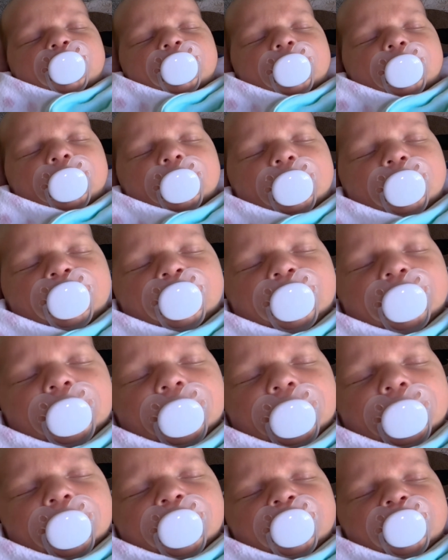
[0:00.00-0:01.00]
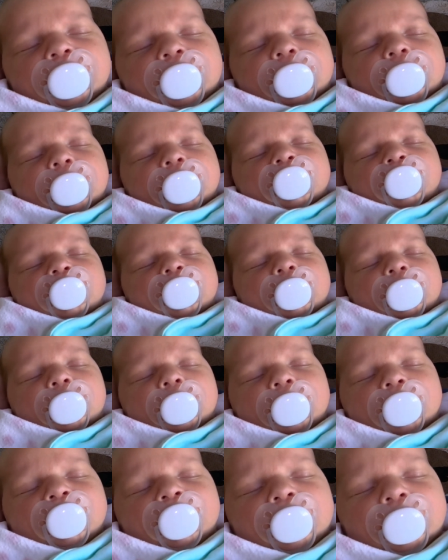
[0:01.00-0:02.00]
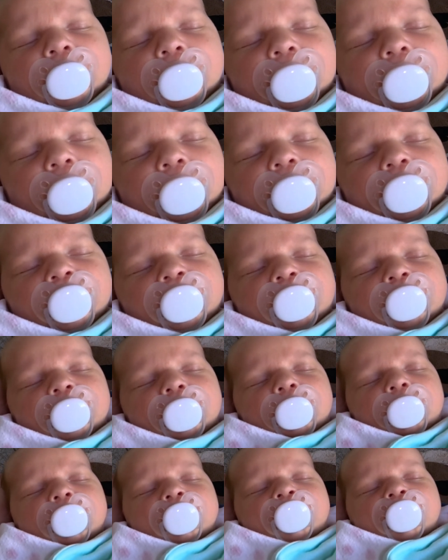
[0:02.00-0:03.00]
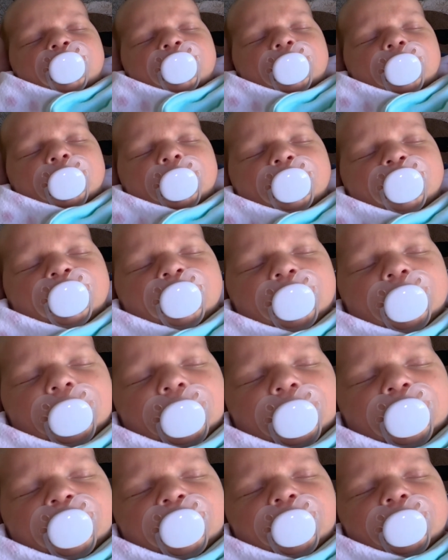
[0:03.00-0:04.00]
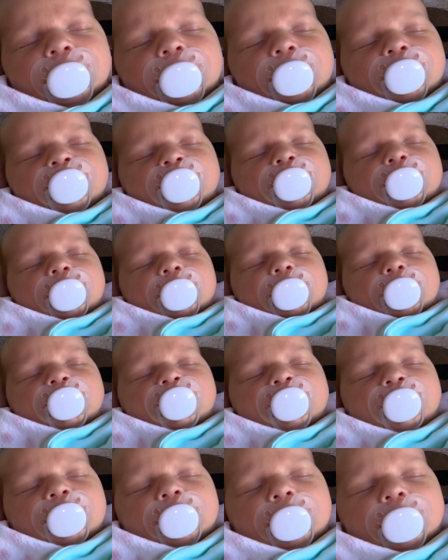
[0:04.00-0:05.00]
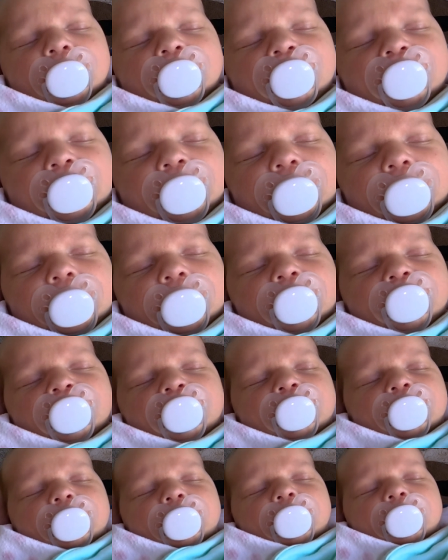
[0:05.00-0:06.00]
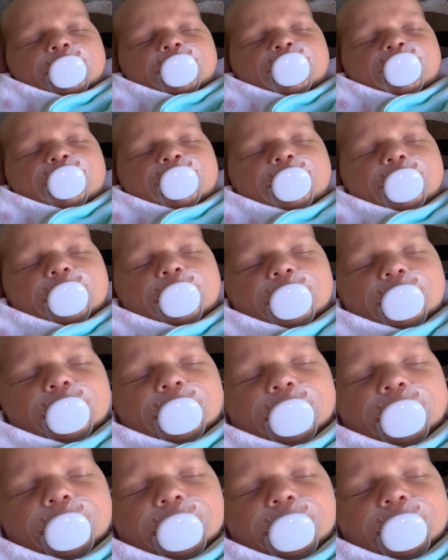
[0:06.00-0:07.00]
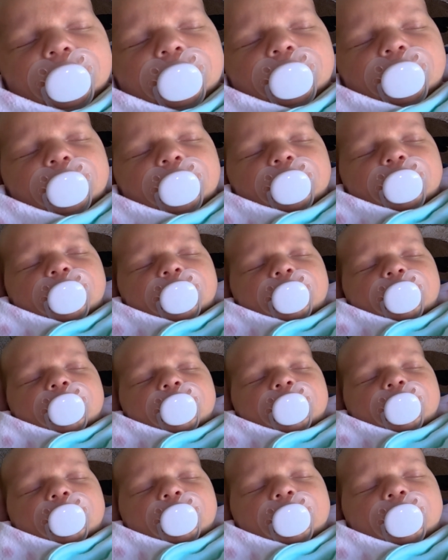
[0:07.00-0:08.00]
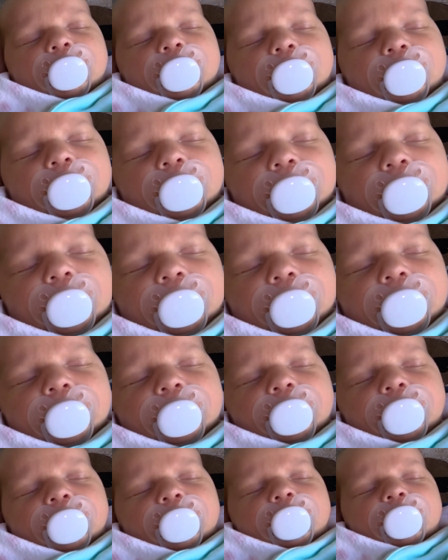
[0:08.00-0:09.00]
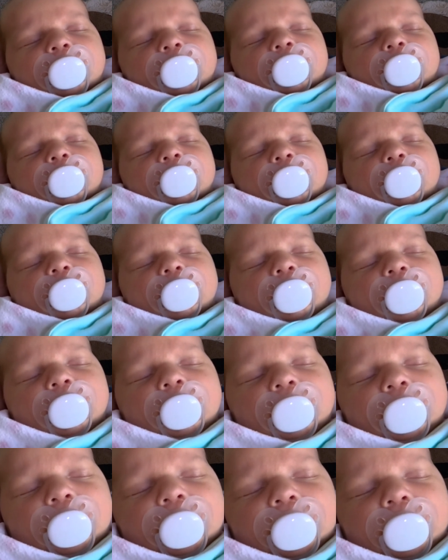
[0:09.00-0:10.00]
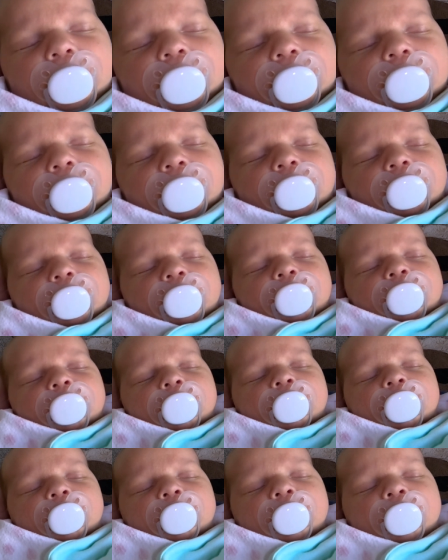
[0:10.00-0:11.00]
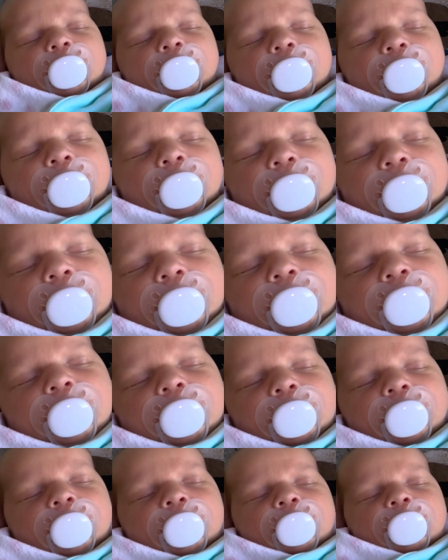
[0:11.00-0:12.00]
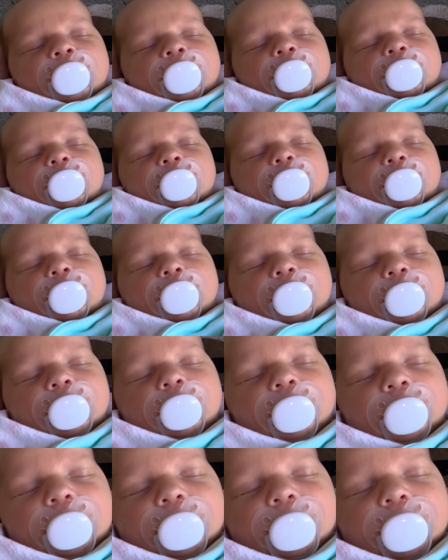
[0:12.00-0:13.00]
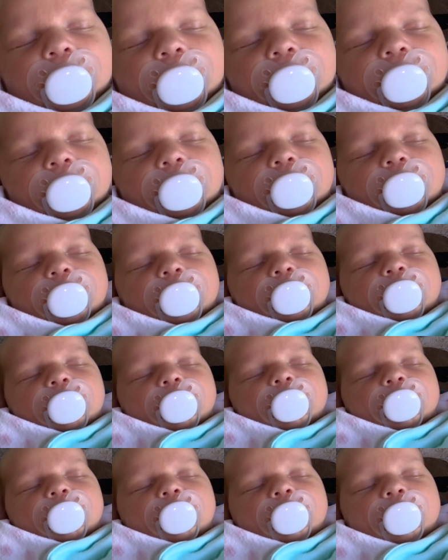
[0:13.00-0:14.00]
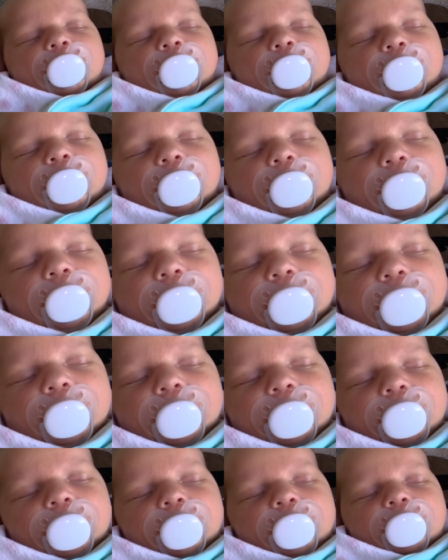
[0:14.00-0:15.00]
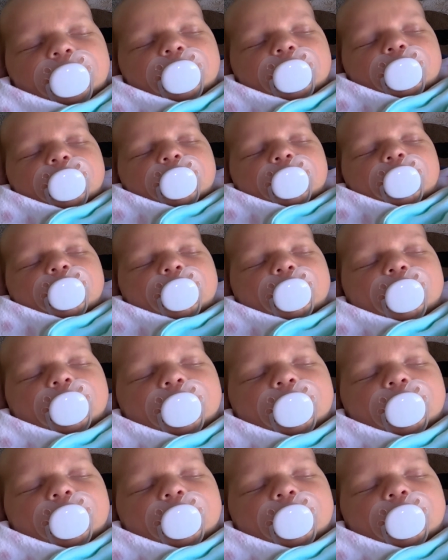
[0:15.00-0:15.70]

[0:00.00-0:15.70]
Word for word: with an exclamation of pain. "Hush, don't say anything," she whispered, adding aloud, "It's nothing. I turned my foot a little, that's all," and limped upstairs to put her things on. Hannah scolded, Meg cried, and Joy was at her wit's end, till she